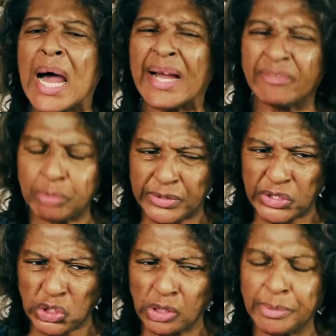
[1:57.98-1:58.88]
I've been
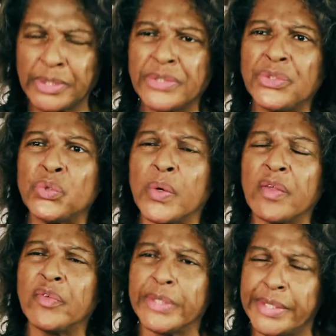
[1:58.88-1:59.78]
sober
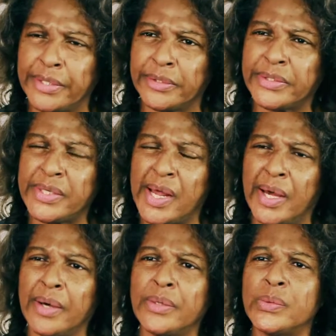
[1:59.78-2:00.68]
24 years
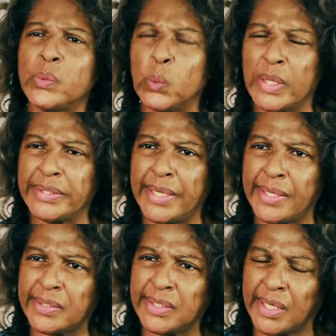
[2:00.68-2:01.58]
now, one
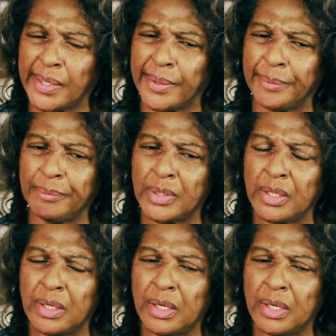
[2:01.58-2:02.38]
day at a time.